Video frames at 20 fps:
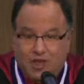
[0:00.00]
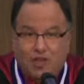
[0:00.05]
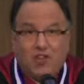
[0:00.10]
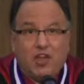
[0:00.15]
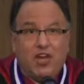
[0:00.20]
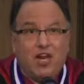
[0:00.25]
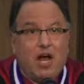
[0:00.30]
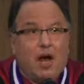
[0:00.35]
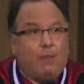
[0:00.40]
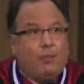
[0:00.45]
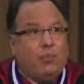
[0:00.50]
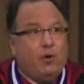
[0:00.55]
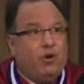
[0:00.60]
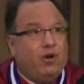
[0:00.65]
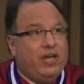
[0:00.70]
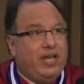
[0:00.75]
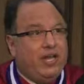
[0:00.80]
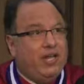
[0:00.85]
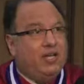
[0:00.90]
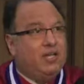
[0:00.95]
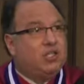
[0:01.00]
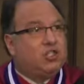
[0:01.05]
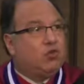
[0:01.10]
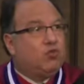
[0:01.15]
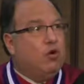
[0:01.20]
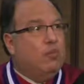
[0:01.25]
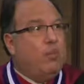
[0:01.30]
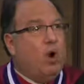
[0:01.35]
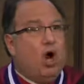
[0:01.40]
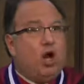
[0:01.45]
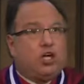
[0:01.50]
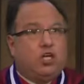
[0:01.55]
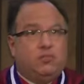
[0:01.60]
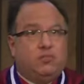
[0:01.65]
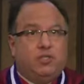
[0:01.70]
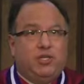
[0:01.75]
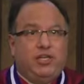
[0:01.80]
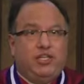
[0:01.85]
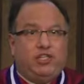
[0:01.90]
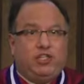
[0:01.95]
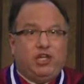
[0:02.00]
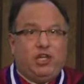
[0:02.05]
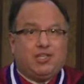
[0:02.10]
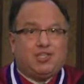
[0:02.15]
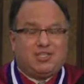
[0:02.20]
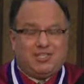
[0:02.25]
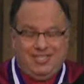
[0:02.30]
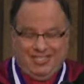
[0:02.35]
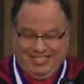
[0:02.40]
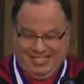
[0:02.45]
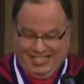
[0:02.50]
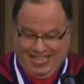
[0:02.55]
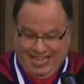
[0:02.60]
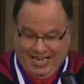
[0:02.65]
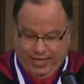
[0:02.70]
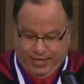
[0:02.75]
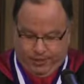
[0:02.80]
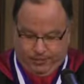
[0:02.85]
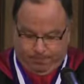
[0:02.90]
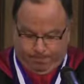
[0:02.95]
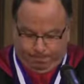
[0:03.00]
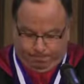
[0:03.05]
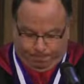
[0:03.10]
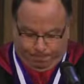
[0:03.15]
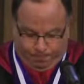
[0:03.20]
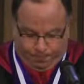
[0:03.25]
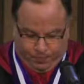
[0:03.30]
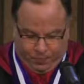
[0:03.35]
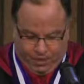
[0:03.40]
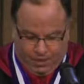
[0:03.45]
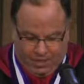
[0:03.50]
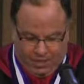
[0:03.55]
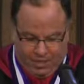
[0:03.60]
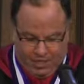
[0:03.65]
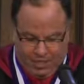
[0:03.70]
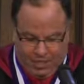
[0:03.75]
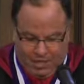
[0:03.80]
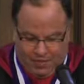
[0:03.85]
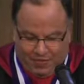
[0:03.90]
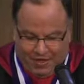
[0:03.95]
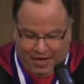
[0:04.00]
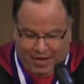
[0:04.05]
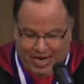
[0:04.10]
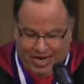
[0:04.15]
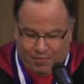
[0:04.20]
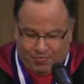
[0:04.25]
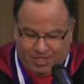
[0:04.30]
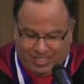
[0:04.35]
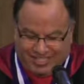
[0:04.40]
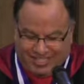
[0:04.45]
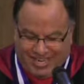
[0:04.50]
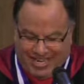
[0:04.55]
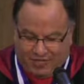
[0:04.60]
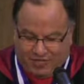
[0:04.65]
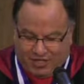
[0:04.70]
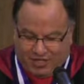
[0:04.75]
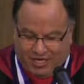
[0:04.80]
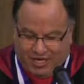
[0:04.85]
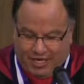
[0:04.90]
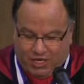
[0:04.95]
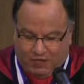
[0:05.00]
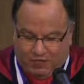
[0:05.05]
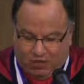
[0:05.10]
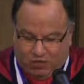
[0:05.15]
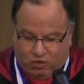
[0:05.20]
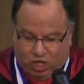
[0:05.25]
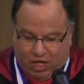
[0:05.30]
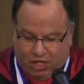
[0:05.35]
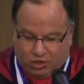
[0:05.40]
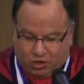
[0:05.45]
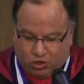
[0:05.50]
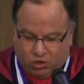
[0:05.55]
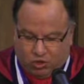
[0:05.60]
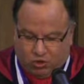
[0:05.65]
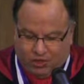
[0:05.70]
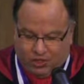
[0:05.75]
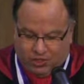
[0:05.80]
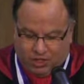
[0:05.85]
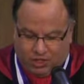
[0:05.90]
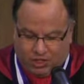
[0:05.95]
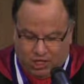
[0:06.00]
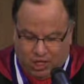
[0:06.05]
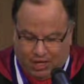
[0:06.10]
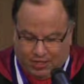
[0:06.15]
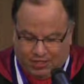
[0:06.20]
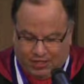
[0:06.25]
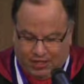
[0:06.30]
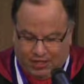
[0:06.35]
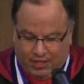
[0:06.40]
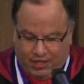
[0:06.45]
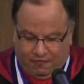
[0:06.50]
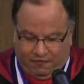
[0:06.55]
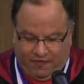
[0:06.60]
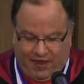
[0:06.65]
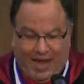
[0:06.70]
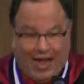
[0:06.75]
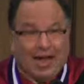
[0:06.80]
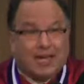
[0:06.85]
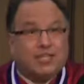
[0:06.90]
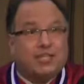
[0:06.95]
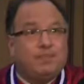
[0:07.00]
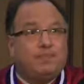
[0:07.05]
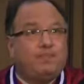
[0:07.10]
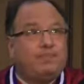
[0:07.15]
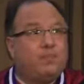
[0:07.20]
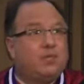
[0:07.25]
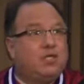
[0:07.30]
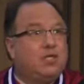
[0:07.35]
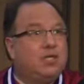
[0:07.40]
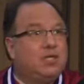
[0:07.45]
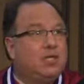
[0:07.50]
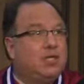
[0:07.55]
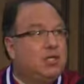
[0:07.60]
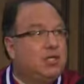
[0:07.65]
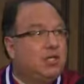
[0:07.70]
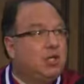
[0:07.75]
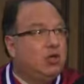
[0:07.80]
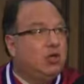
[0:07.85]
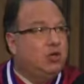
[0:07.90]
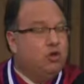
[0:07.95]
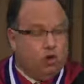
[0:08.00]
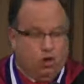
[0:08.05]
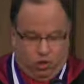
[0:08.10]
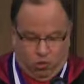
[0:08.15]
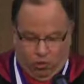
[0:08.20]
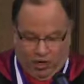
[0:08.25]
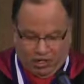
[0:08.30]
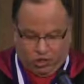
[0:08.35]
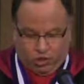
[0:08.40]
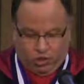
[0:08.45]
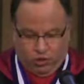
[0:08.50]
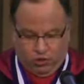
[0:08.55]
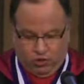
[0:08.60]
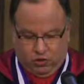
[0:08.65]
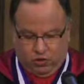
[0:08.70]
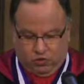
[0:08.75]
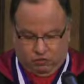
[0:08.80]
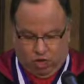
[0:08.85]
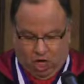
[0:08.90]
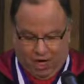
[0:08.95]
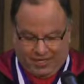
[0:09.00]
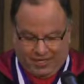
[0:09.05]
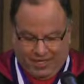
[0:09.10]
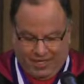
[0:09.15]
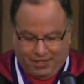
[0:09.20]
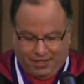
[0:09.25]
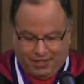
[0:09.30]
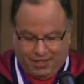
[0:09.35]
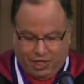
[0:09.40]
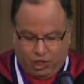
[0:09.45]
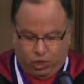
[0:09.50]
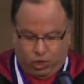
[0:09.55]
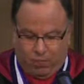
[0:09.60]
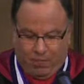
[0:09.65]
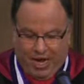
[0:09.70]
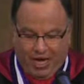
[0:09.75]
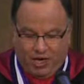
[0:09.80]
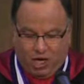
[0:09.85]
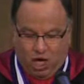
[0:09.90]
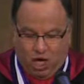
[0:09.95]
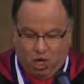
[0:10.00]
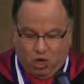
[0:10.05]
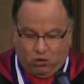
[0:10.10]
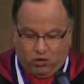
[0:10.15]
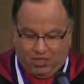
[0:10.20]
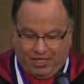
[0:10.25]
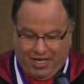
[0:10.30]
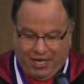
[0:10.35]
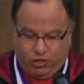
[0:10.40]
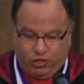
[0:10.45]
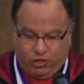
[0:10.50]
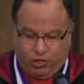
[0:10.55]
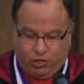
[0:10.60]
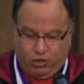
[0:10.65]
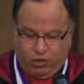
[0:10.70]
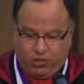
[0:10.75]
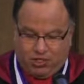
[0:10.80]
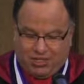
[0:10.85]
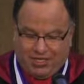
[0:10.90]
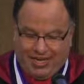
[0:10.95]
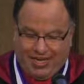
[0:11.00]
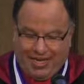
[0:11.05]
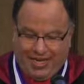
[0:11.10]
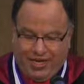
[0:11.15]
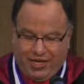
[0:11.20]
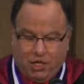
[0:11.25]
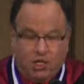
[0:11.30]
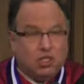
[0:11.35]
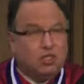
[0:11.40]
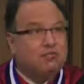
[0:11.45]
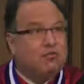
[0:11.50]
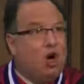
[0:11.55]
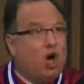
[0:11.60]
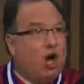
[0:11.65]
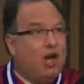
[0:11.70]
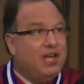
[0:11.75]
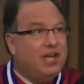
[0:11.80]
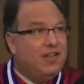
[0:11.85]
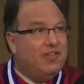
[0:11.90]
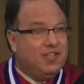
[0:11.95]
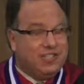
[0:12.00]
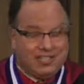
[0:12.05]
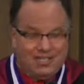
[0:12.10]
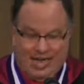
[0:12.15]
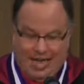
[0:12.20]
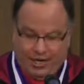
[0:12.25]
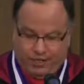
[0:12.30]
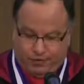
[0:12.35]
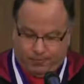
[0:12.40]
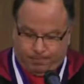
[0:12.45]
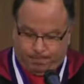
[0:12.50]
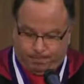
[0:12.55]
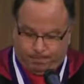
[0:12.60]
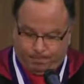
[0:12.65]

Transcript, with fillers: then the number is remarkably just 10. That I am the 10th dean of the law school is a daunting fact. Northwestern law deans, as you may know, tend to stay long in the saddle.